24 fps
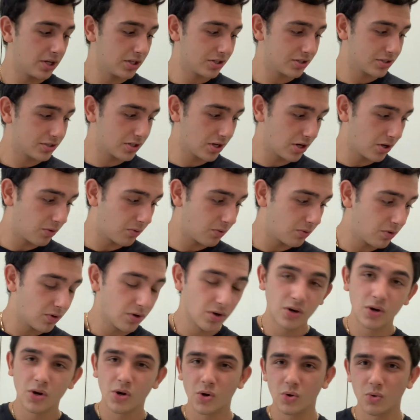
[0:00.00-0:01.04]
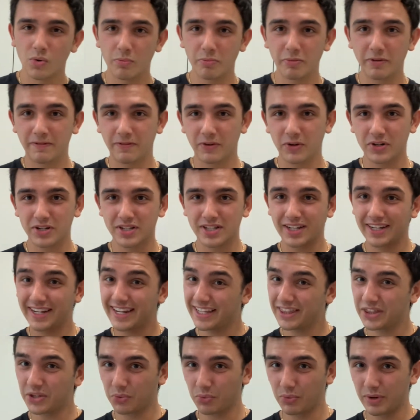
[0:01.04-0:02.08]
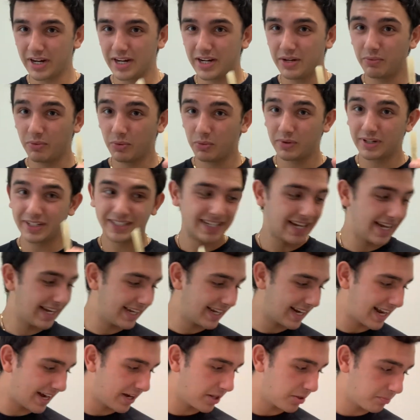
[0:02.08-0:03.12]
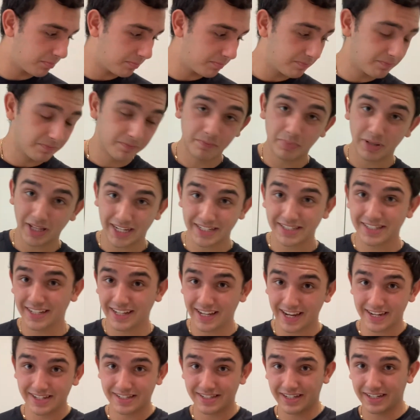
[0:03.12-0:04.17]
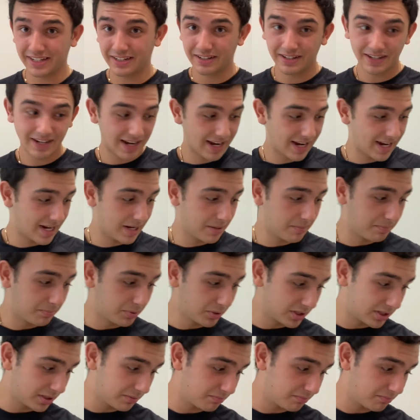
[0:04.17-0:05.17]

So when we first get the reed, we want to take it out of the plastic casing and put the